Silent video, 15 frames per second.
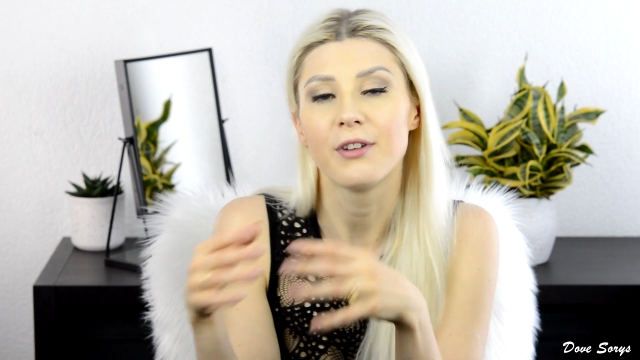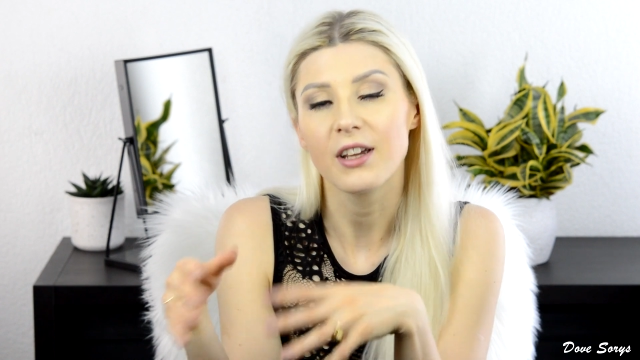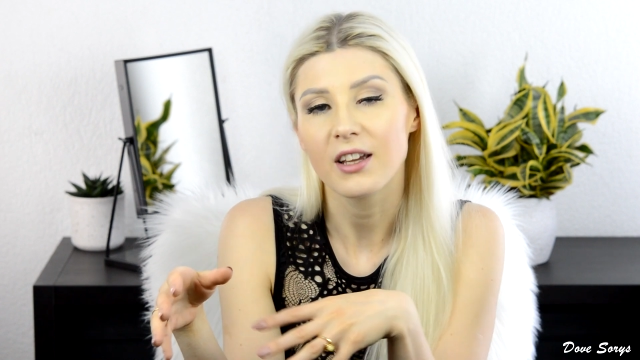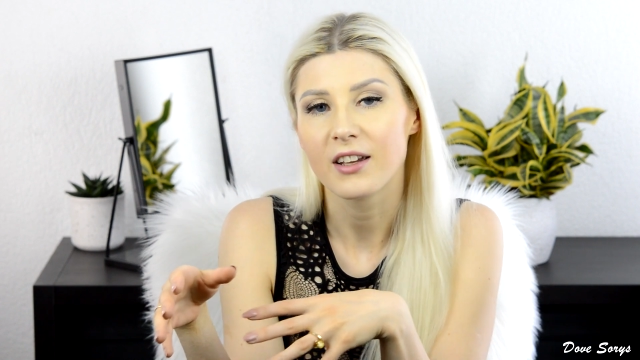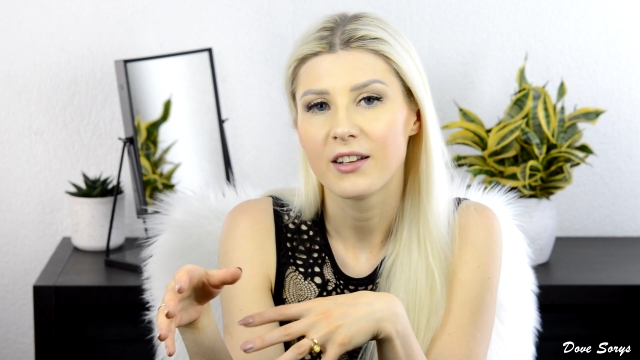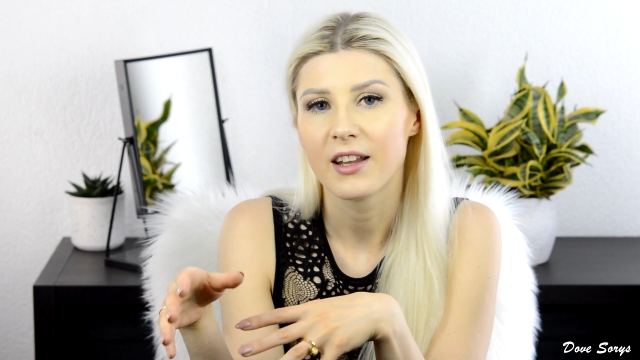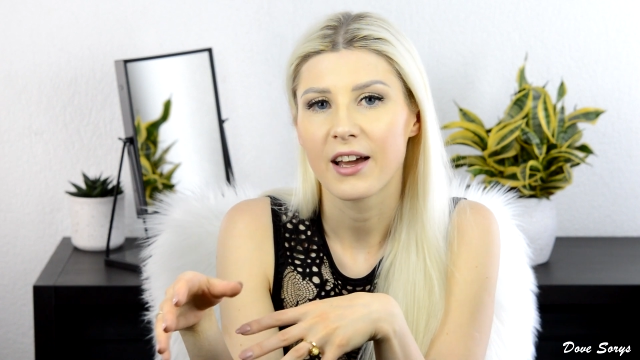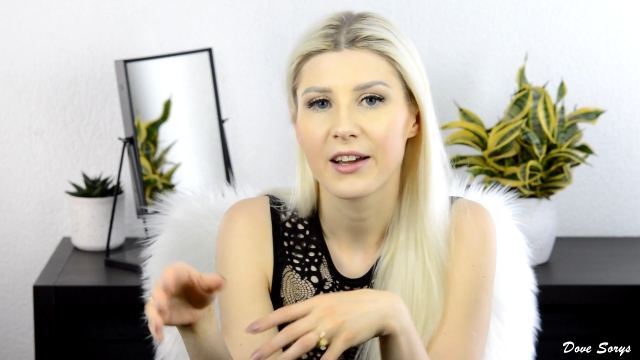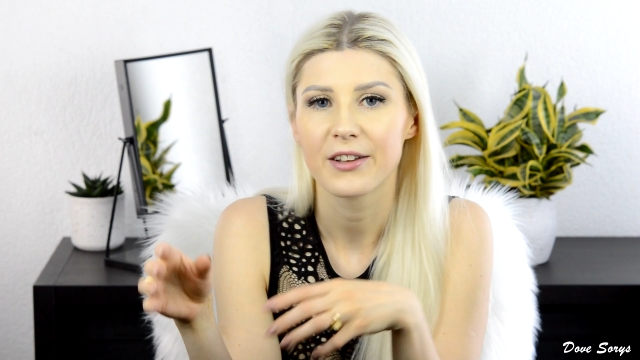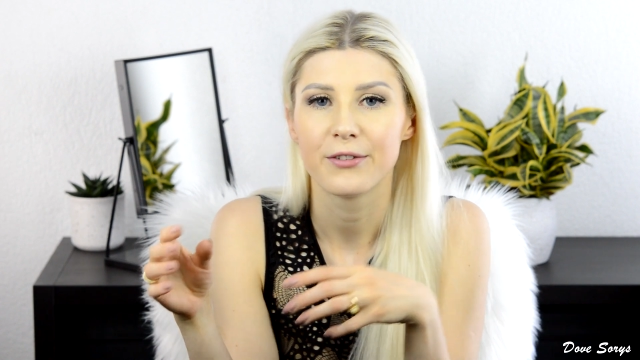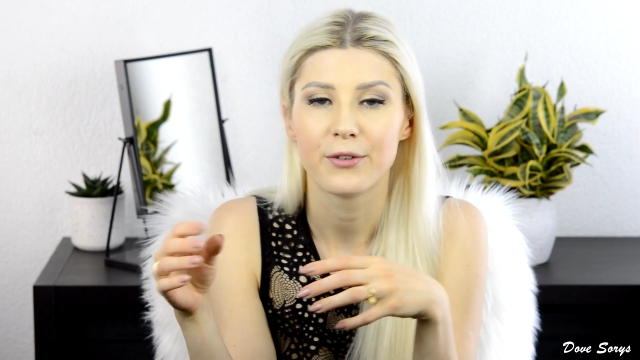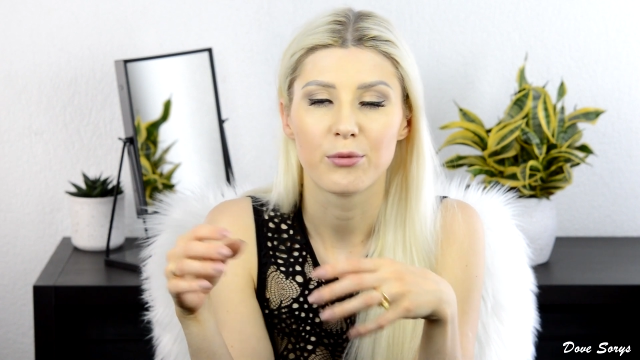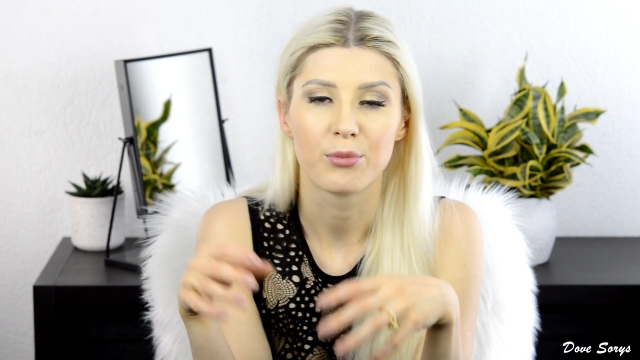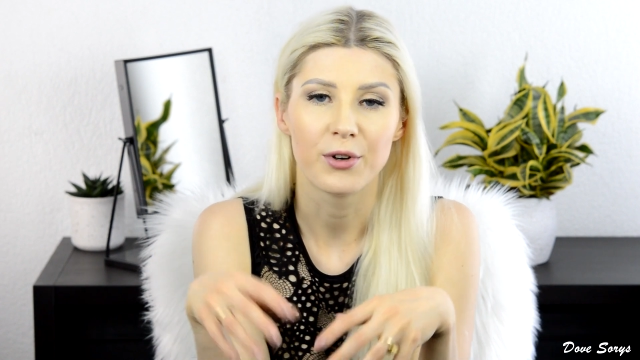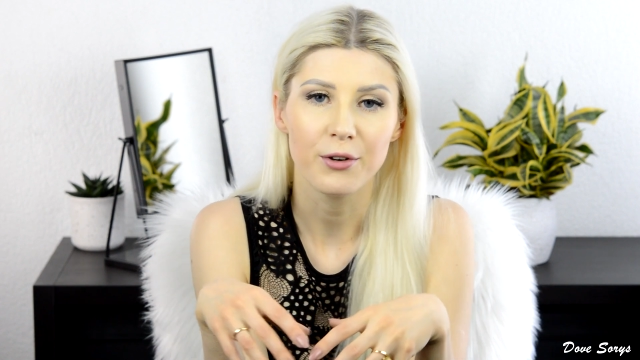
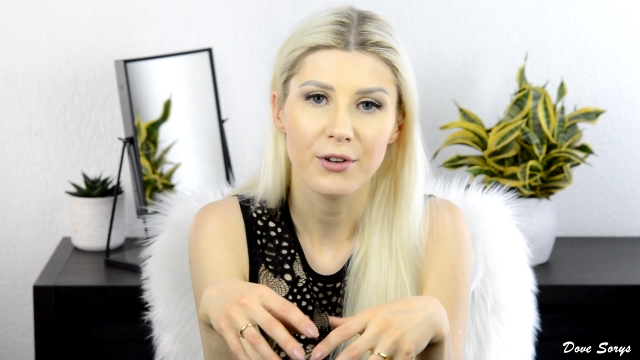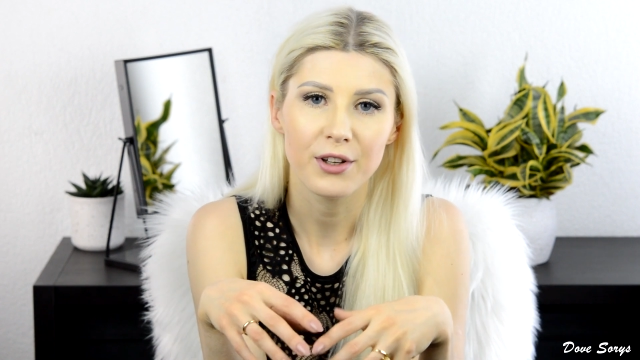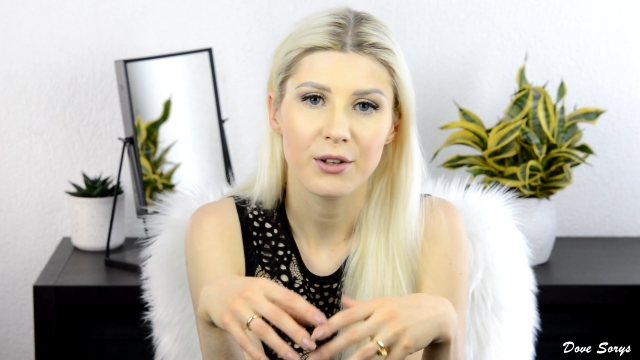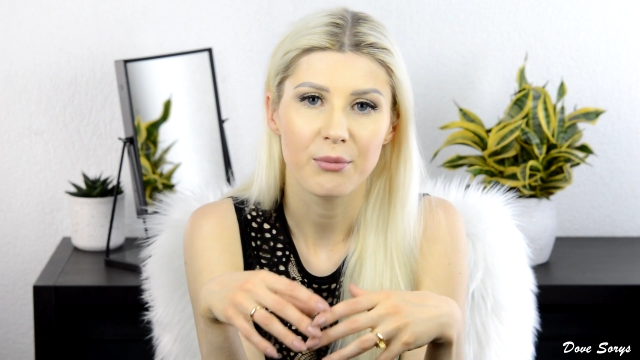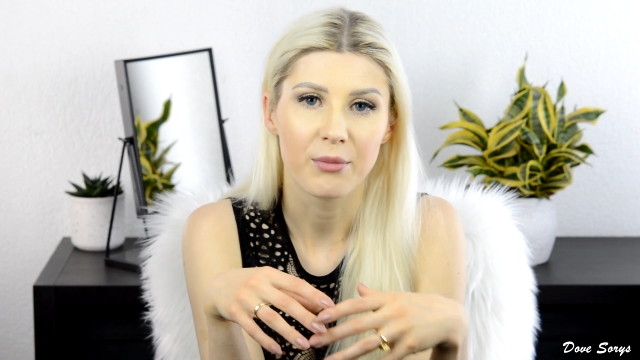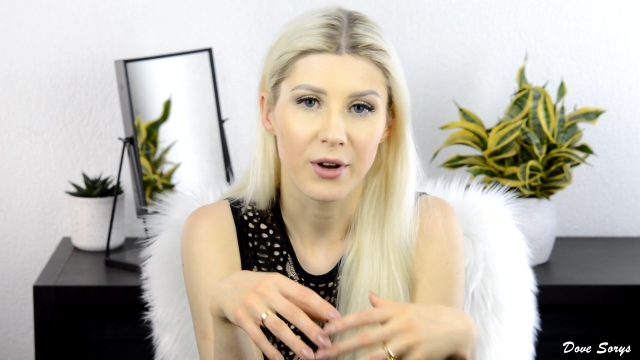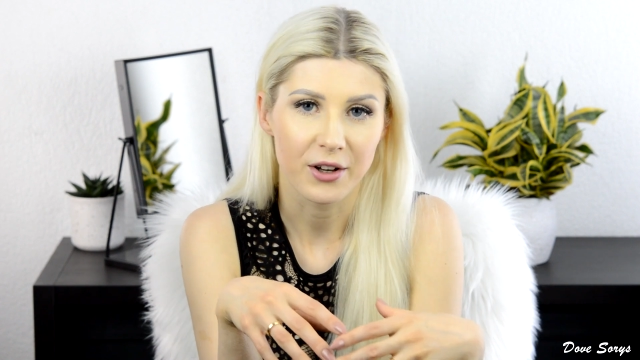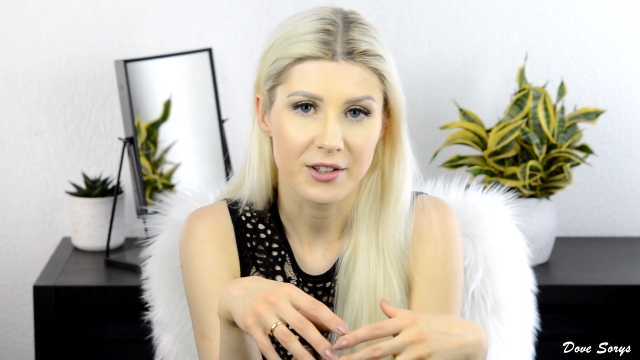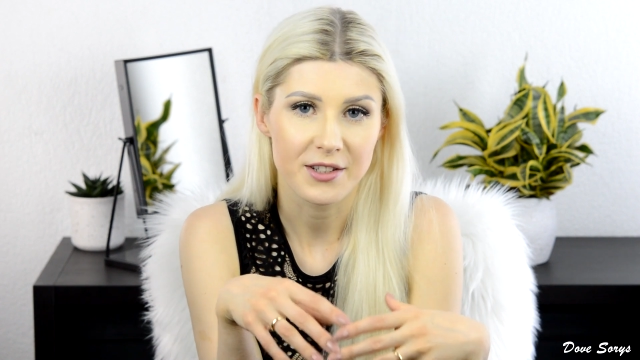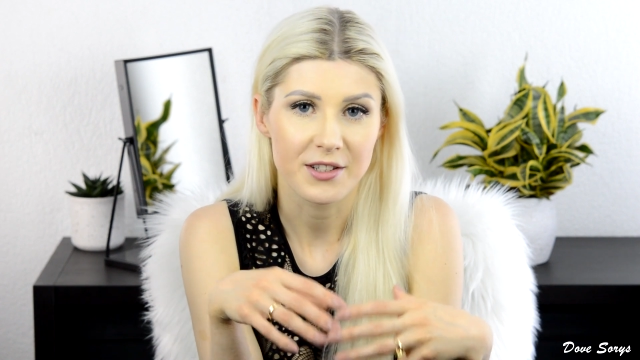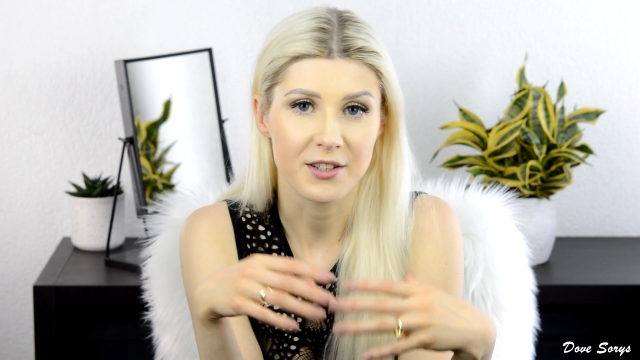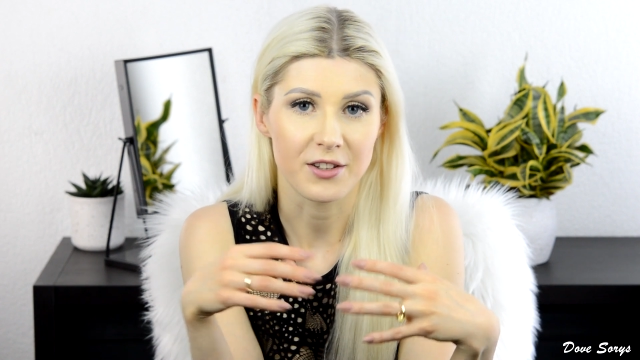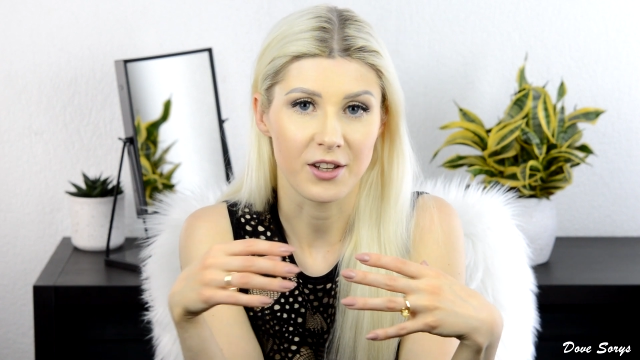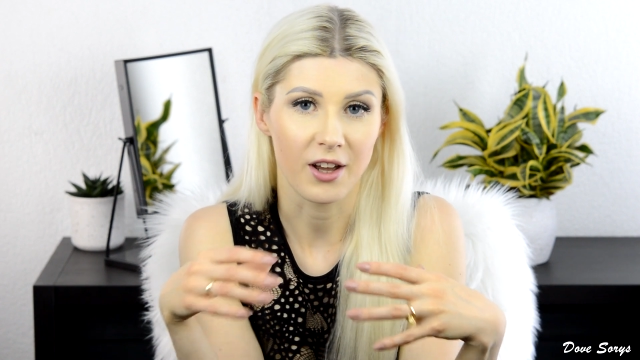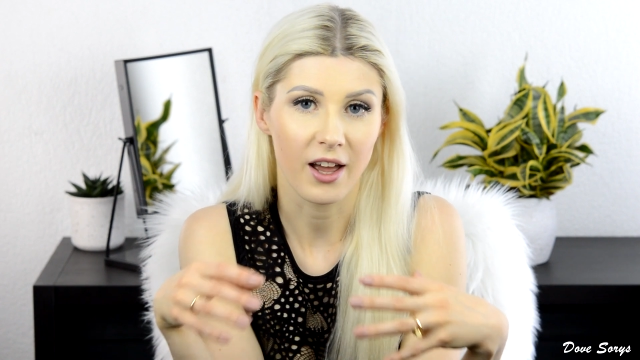reconnect the broken
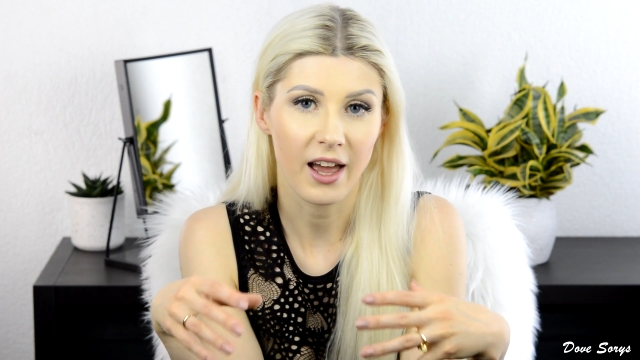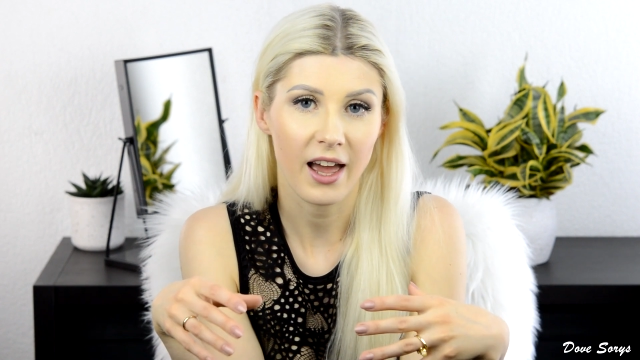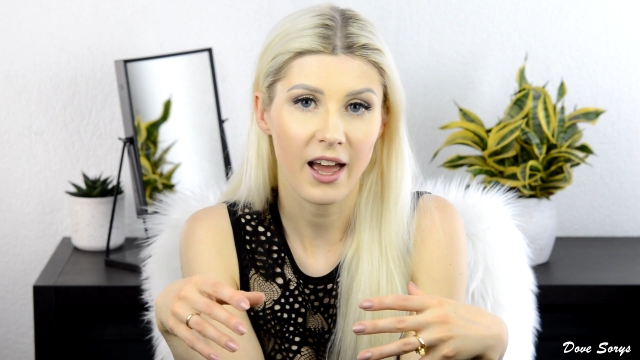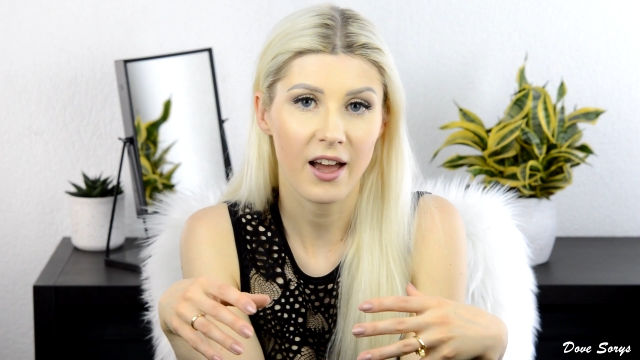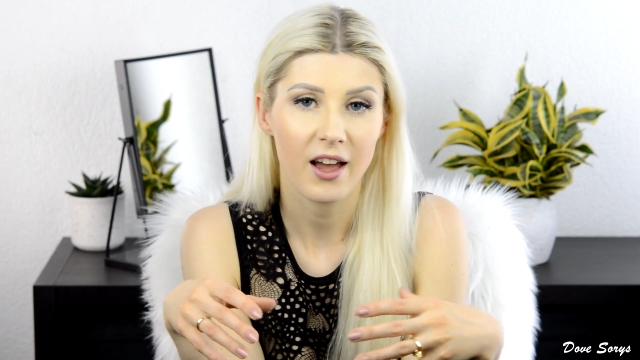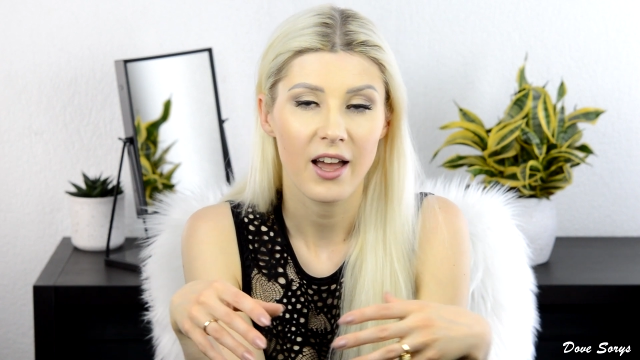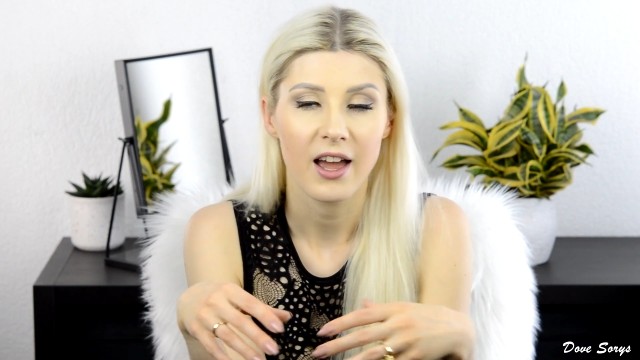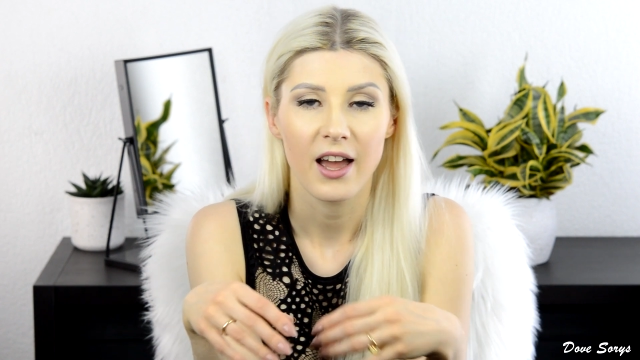bonds in your hair,